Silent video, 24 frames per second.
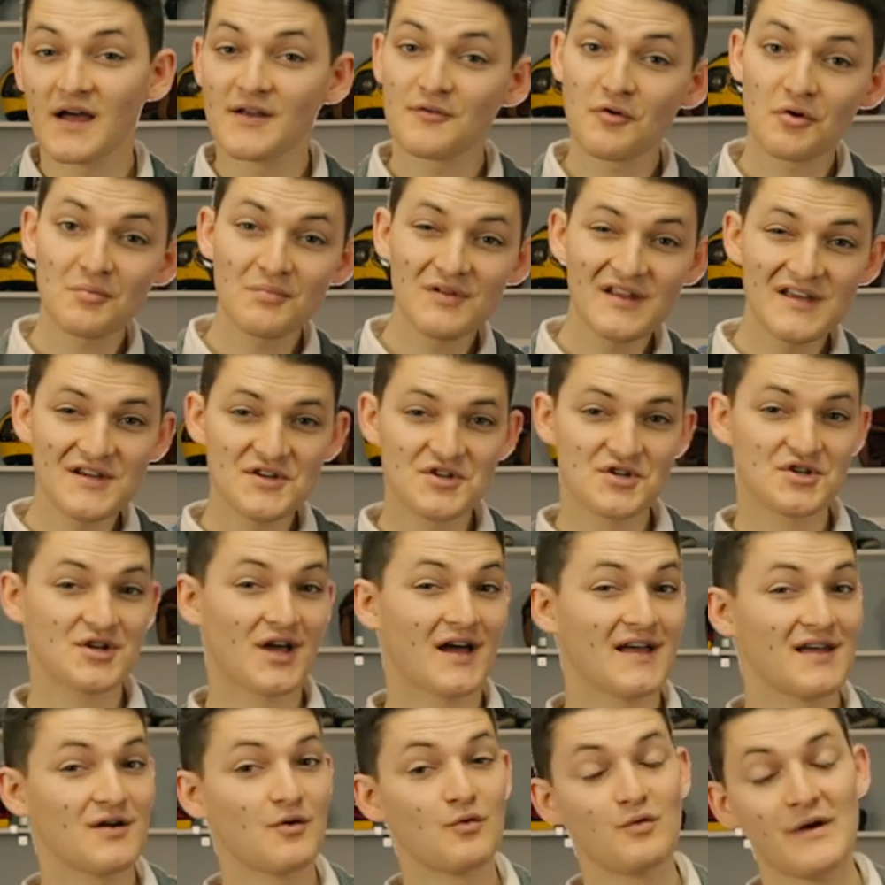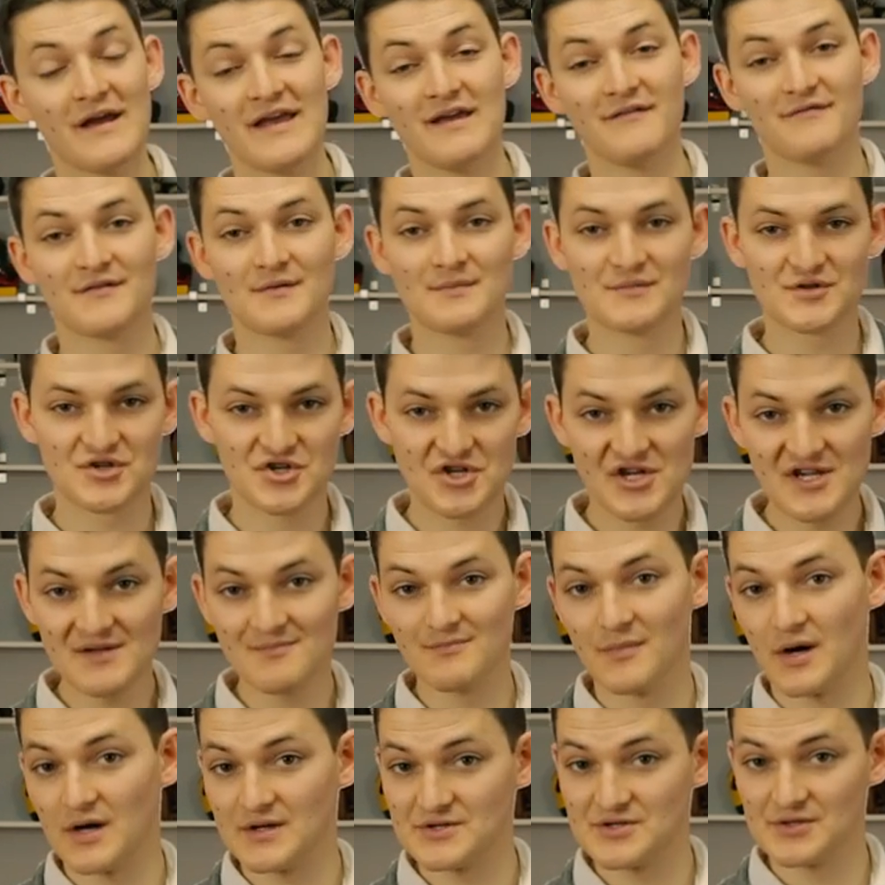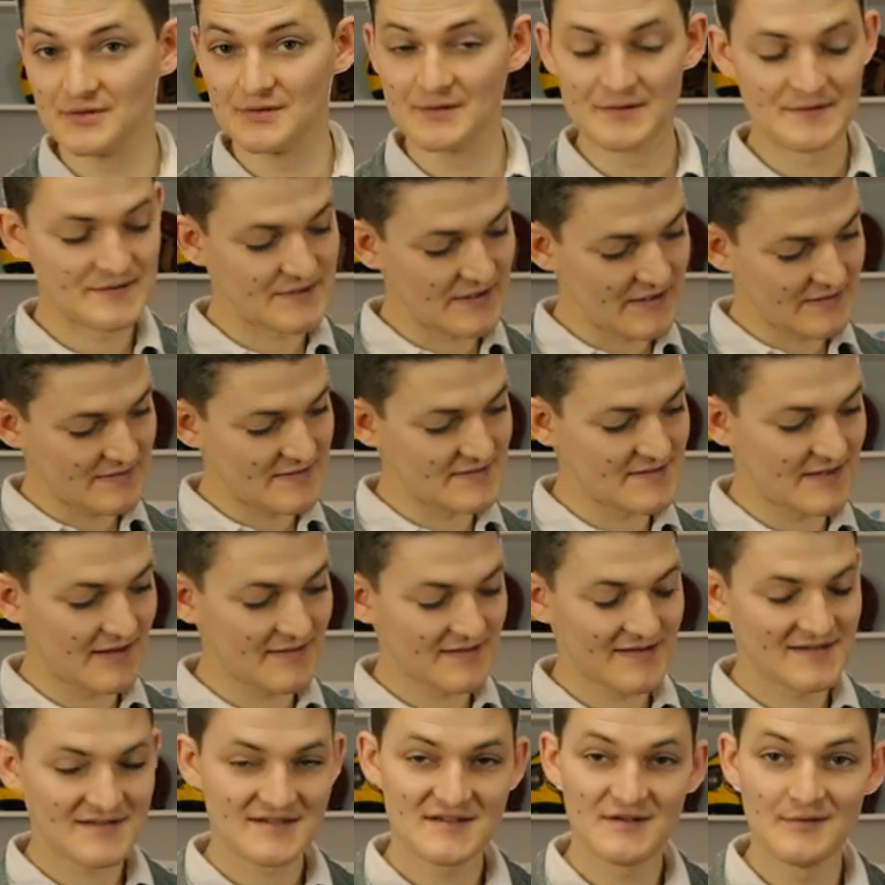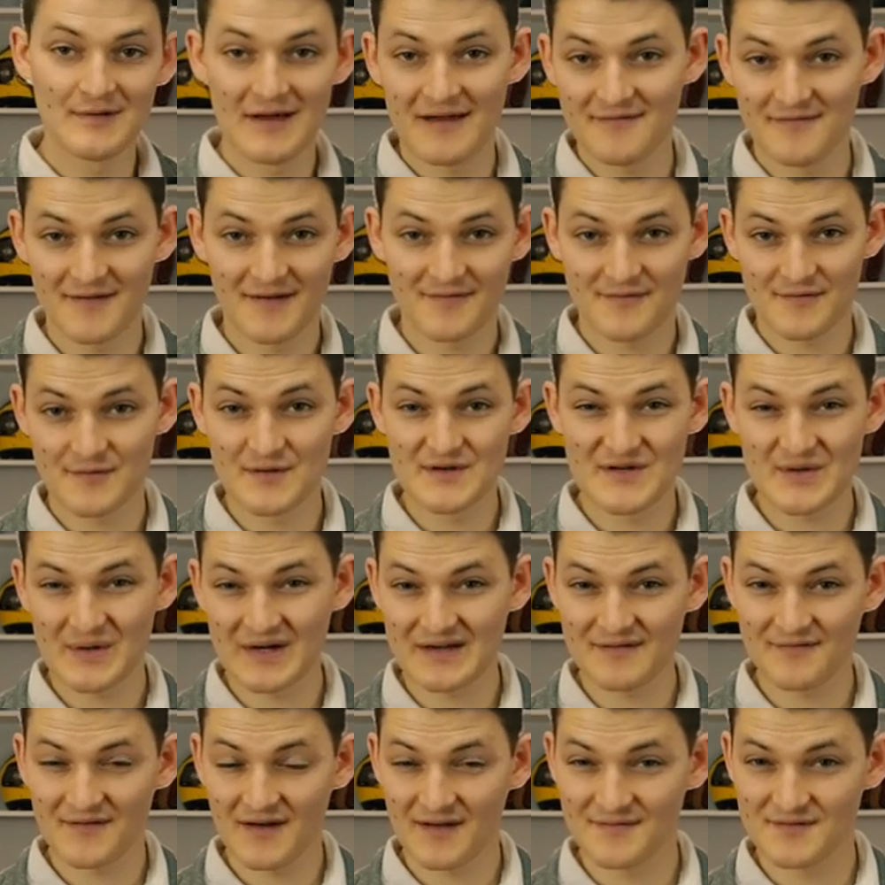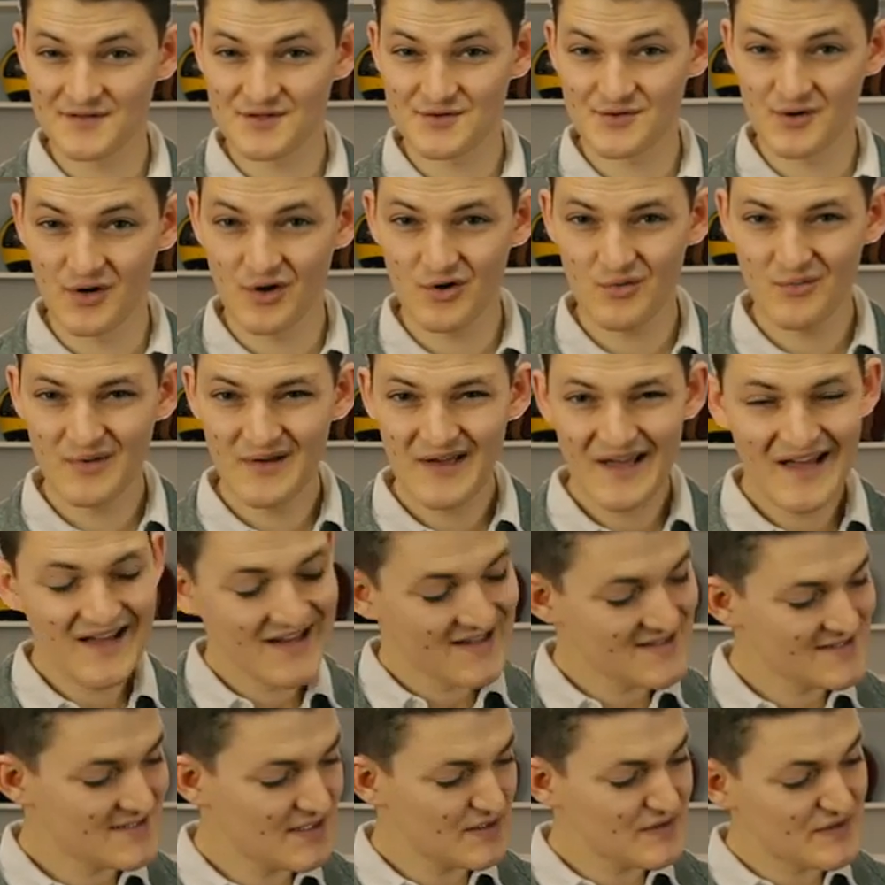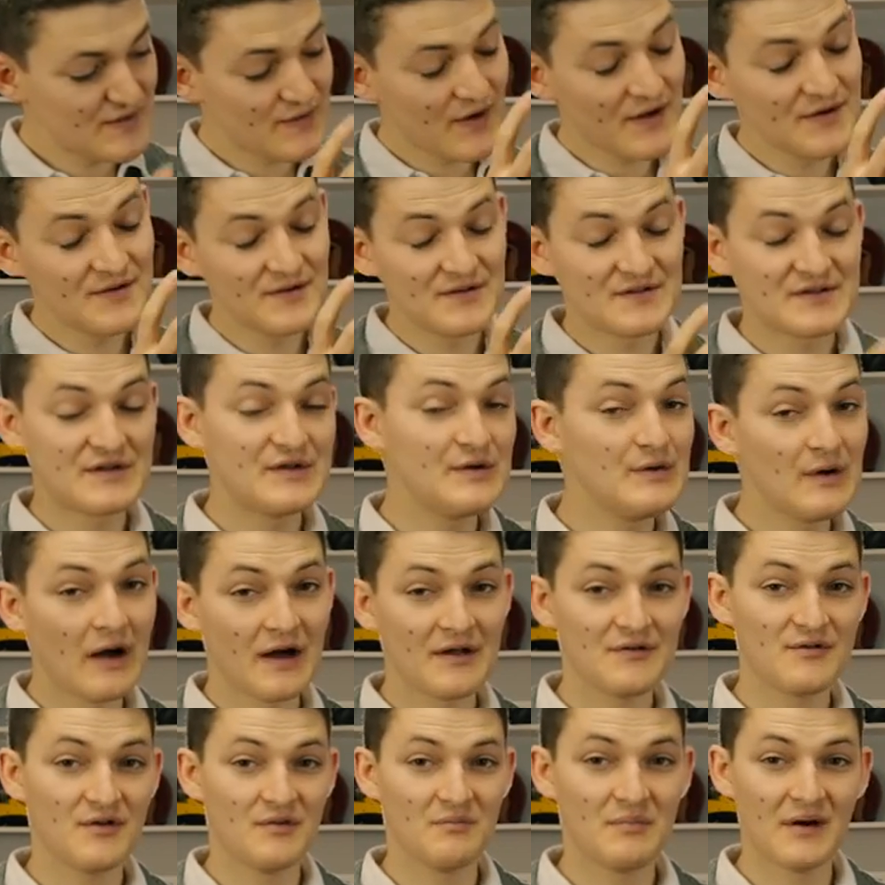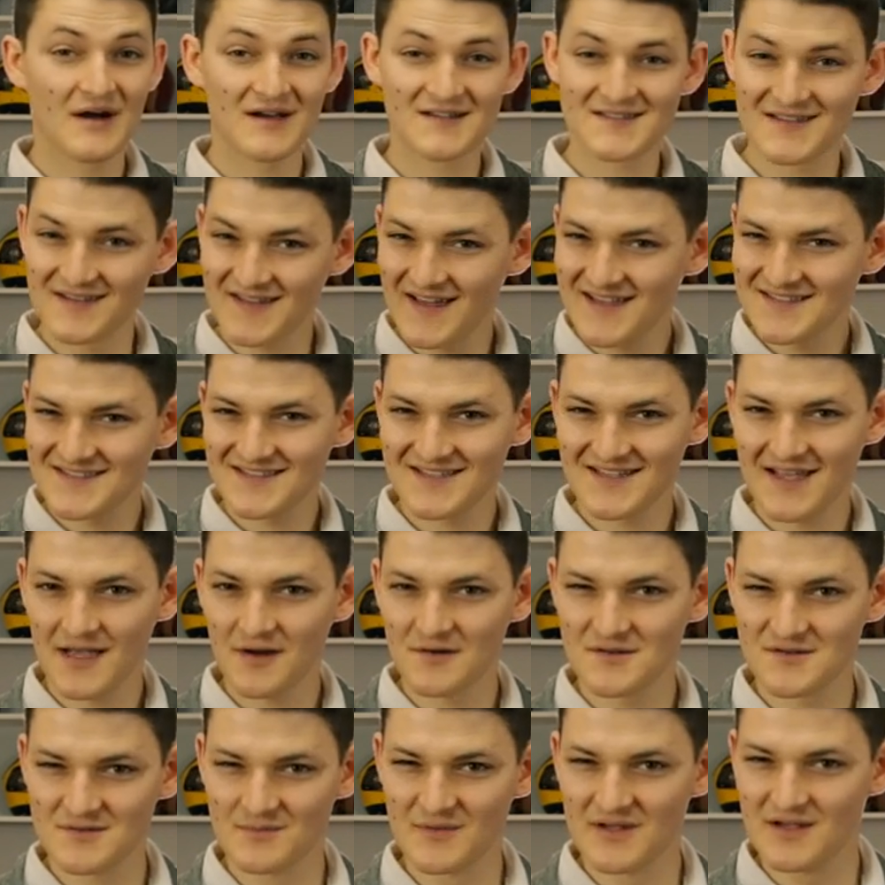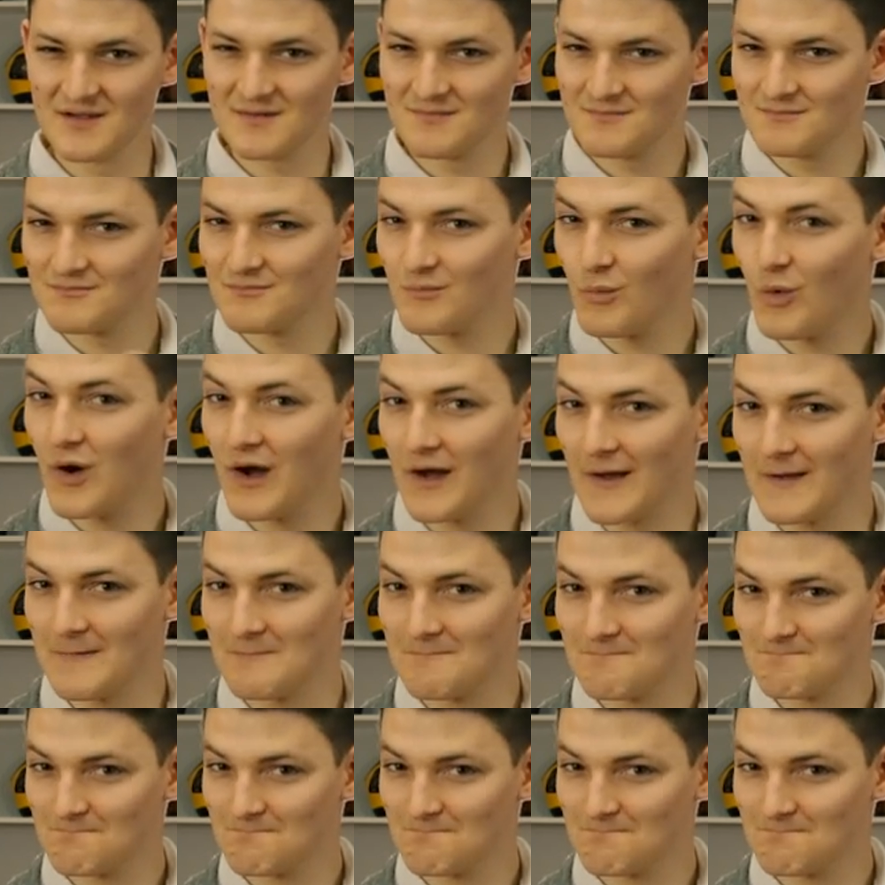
normally shy away from cheap modulars, like this LS2 FF325 strobe. It sells for under 200 bucks, and that scares me. Why?